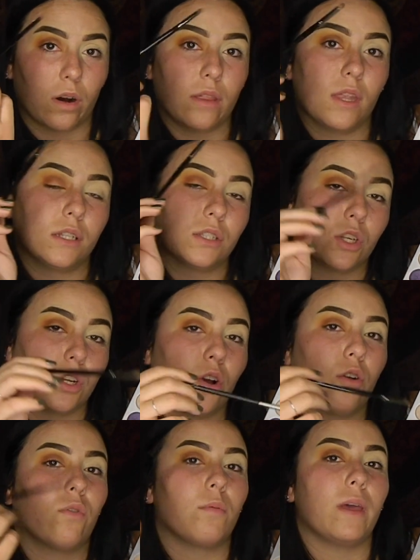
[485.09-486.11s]
And then it's going to
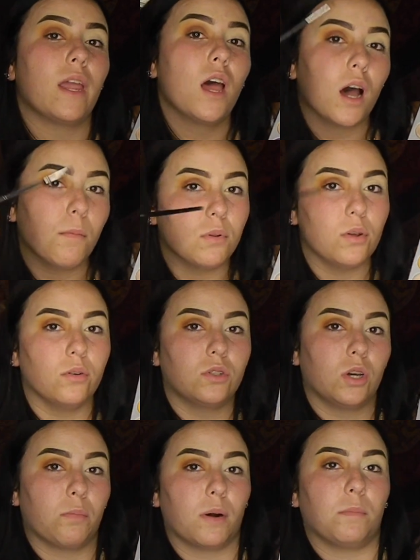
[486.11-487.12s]
go from like a blue
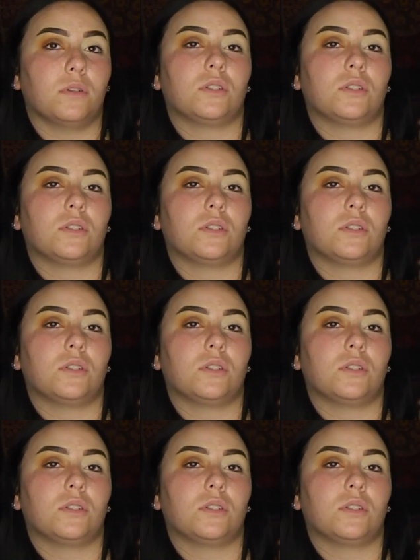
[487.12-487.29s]
to a purple